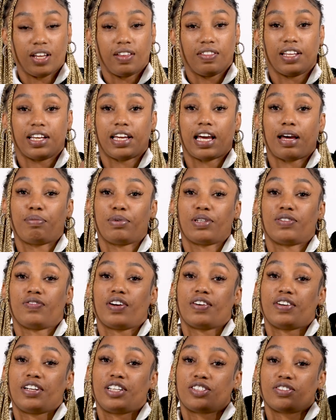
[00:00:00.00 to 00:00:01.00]
The cap is
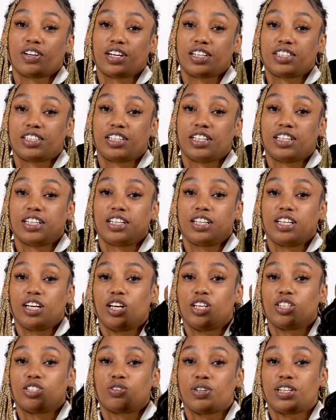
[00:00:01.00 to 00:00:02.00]
very stretchy,
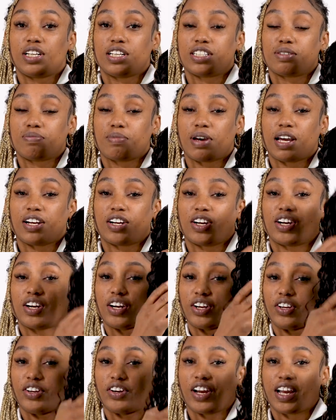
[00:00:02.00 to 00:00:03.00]
so it doesn't
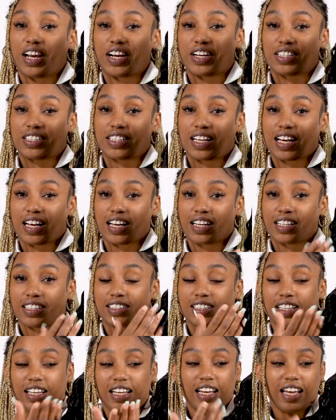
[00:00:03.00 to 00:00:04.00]
matter your hair
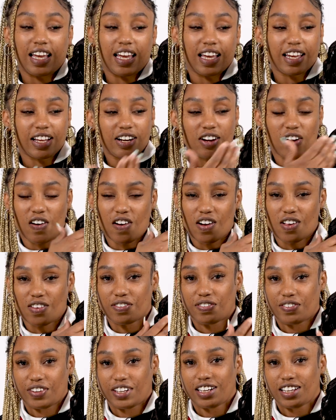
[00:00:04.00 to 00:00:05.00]
size, it can all
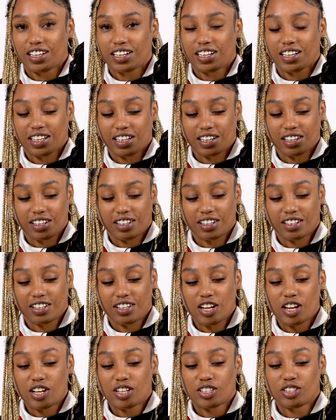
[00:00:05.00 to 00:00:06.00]
fit in here.
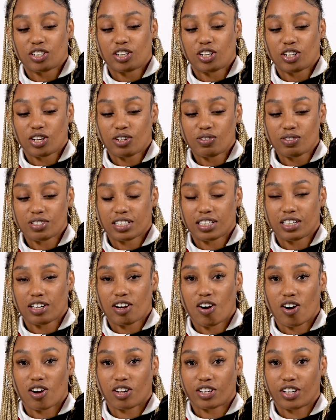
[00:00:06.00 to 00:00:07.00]
To close it,
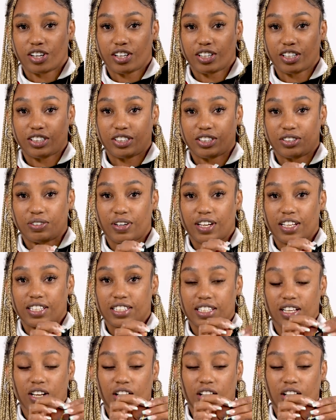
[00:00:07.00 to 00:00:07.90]
all you're gonna do is